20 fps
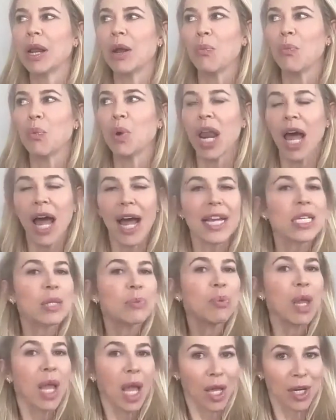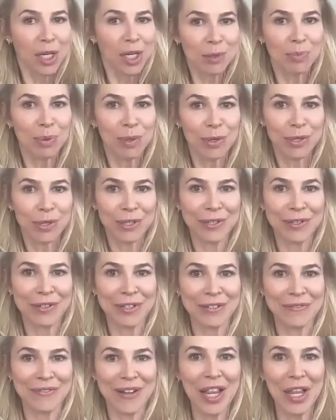but what I speak on is
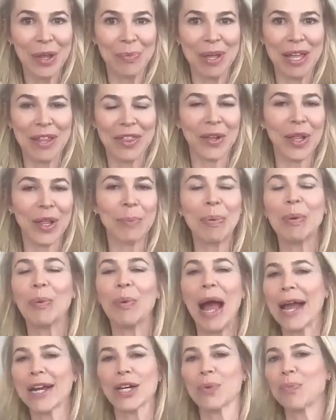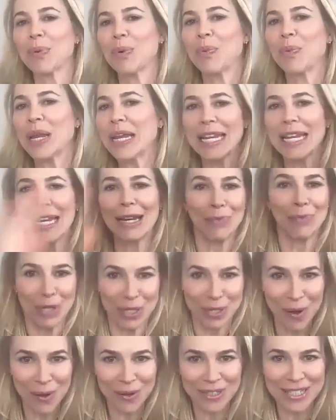personal development. And they're like, but we need
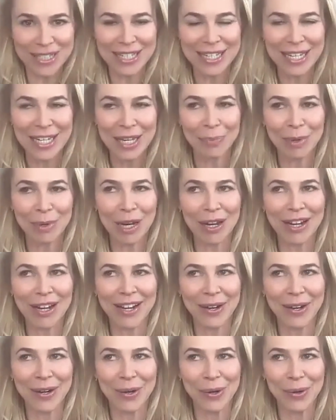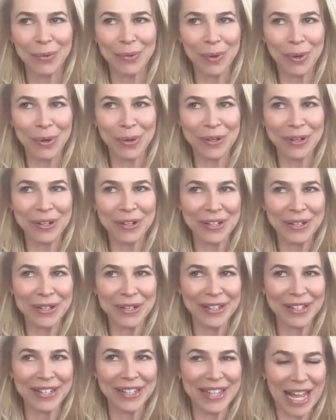results. I'm like, well,
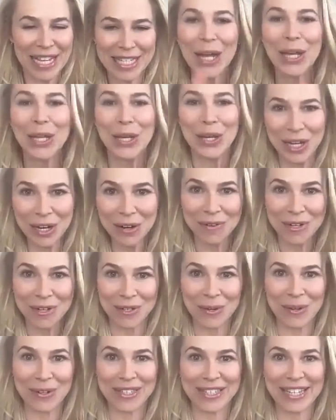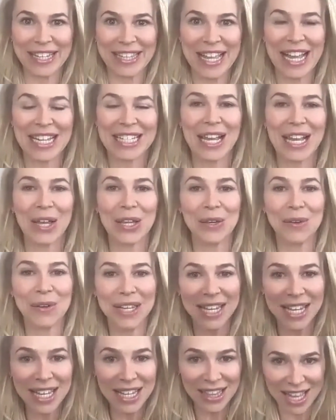that's how you get results, and that's how you
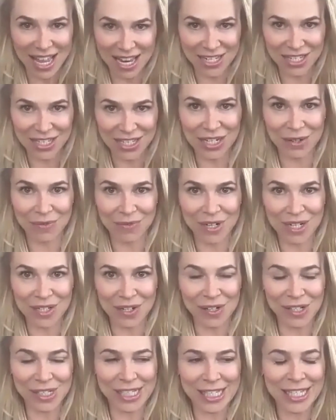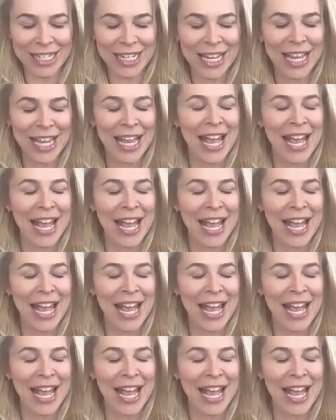get lasting results.